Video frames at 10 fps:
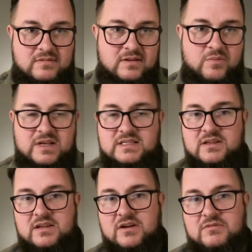in ways
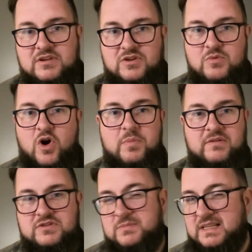that you were
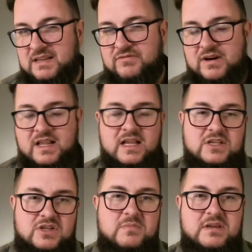hoping for something different.
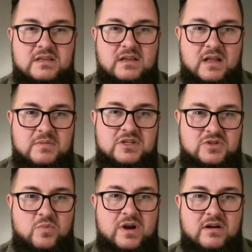So I'd be just
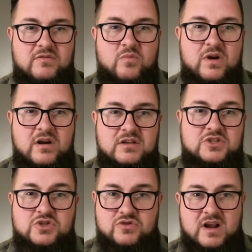aware of where its
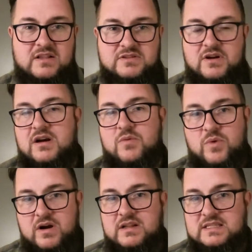strengths are and
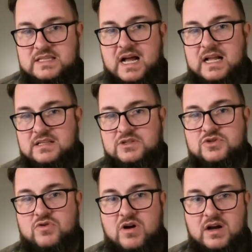where it's not
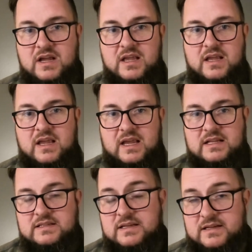strong,
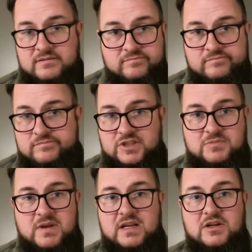and
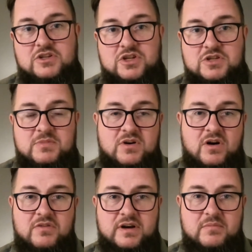just make a good judgment
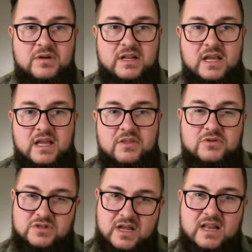call there. But
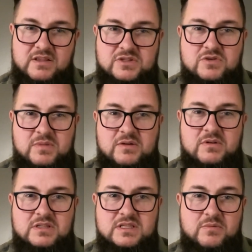those are kind of the two big
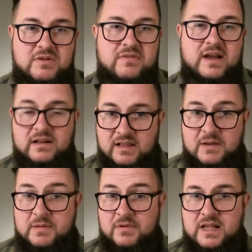ones that we find a lot
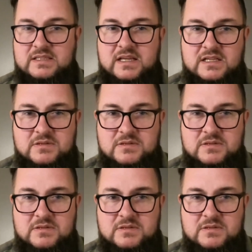of people asking